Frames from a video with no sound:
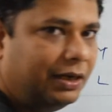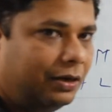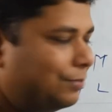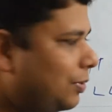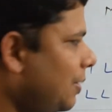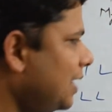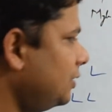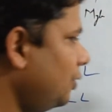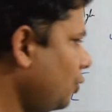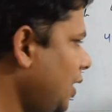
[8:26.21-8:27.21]
Lymphoma
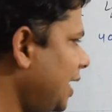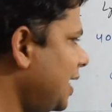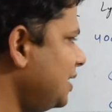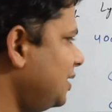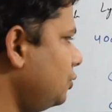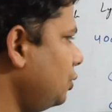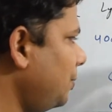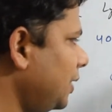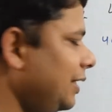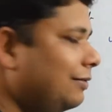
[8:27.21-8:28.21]
is localized to
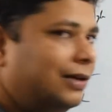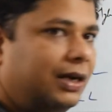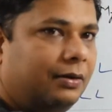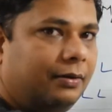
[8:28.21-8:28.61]
particular